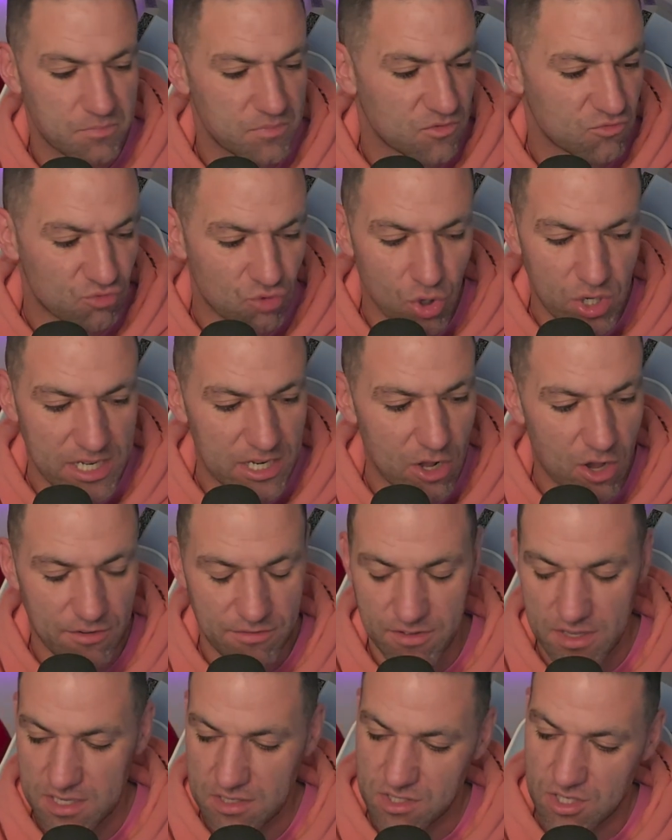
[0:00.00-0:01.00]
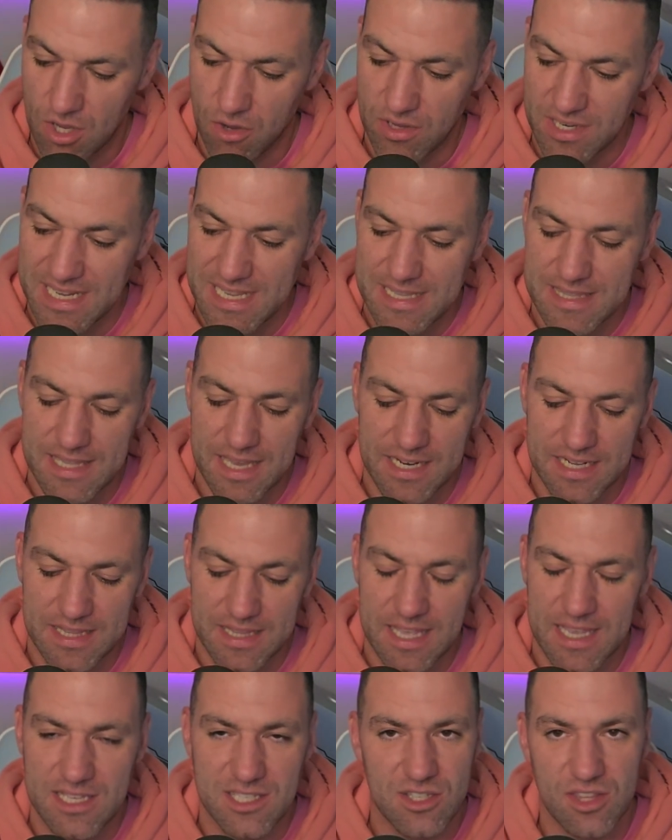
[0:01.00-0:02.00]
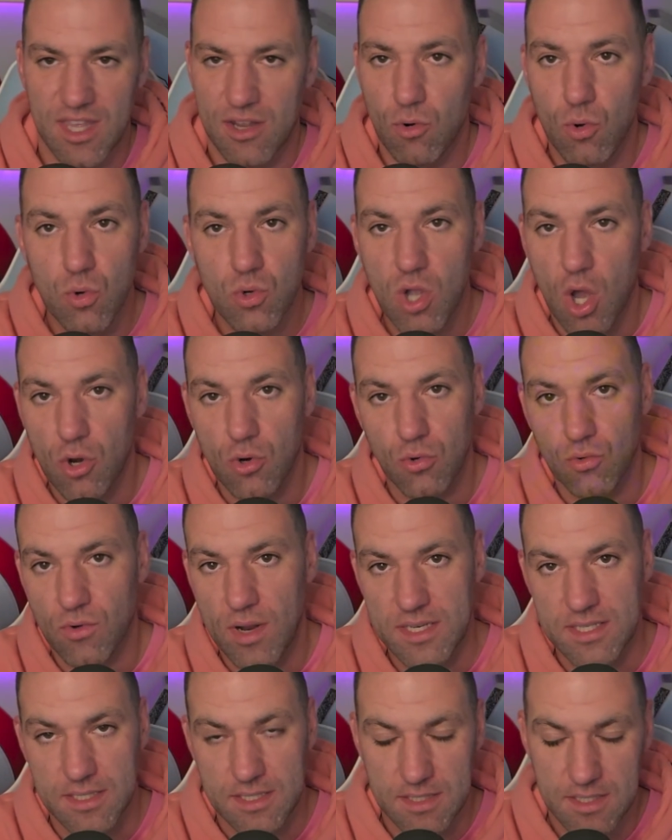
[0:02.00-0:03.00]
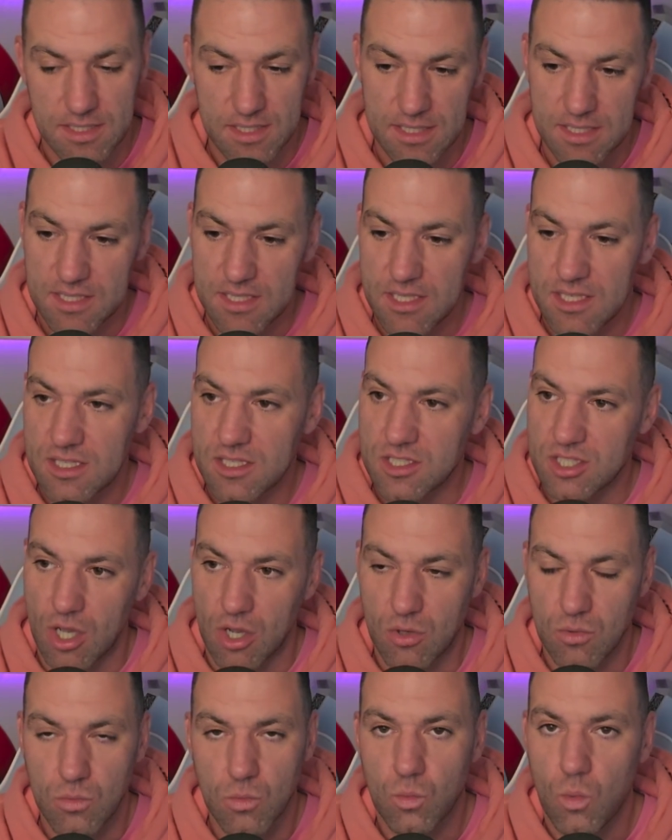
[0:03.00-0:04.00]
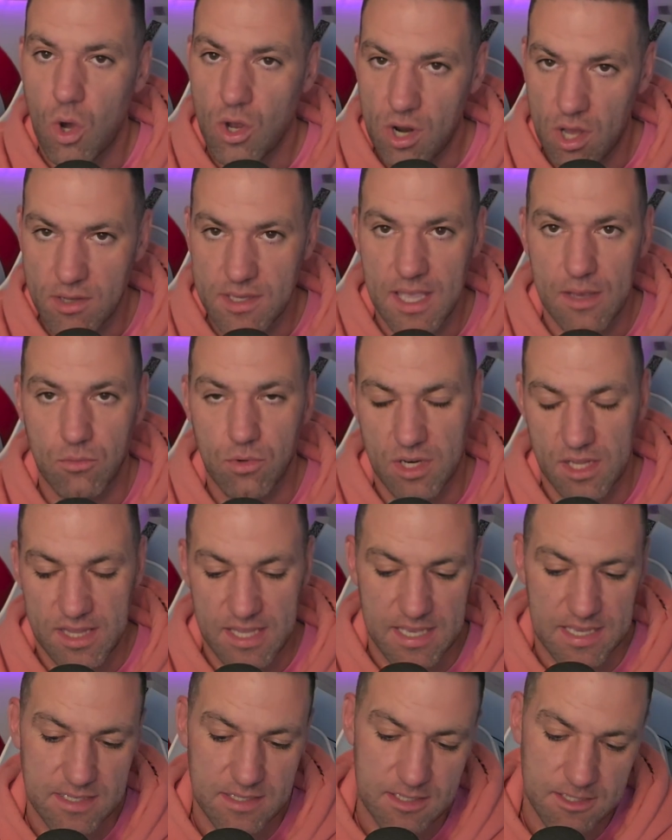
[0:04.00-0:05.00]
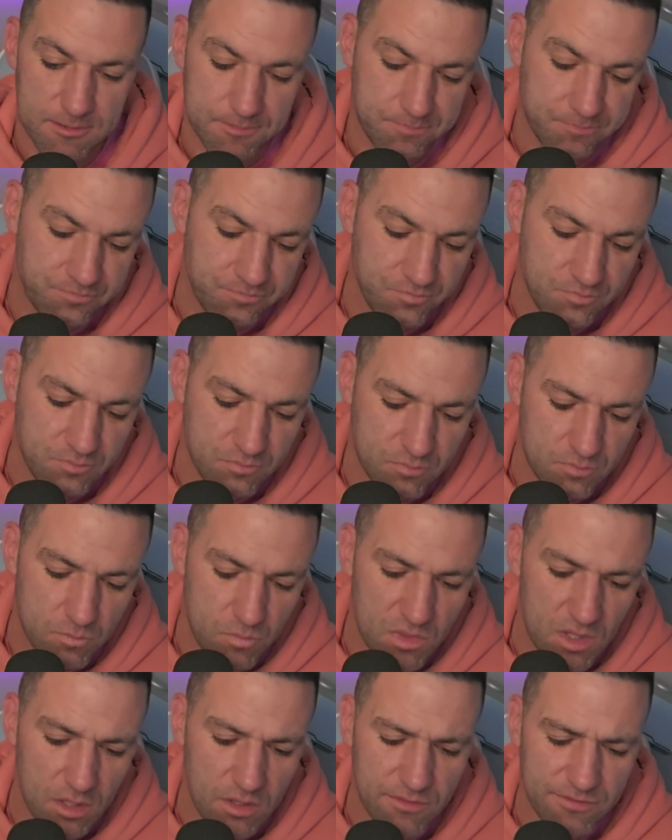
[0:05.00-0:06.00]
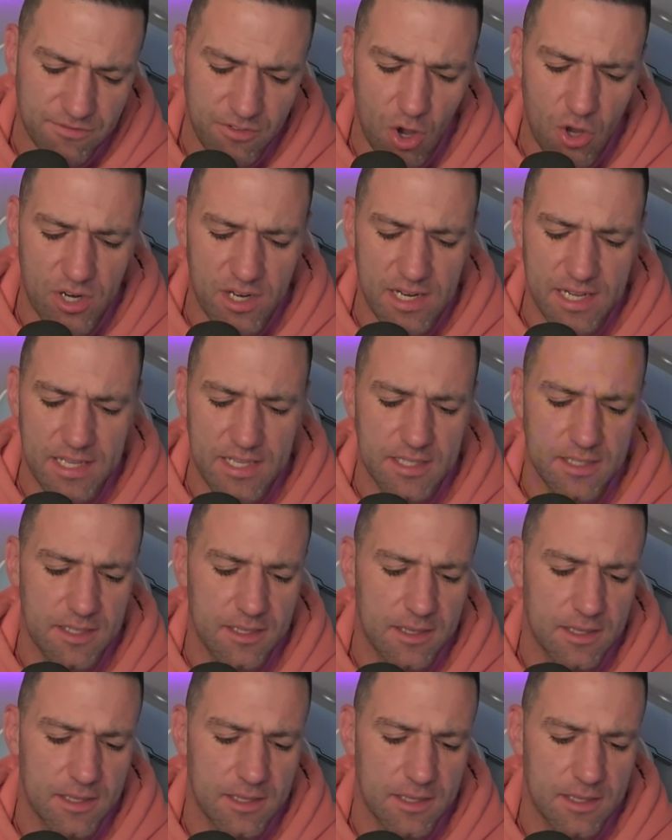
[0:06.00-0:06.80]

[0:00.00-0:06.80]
running off it, so I need that in there. So they're all gone already. So why not get one of these? Finally,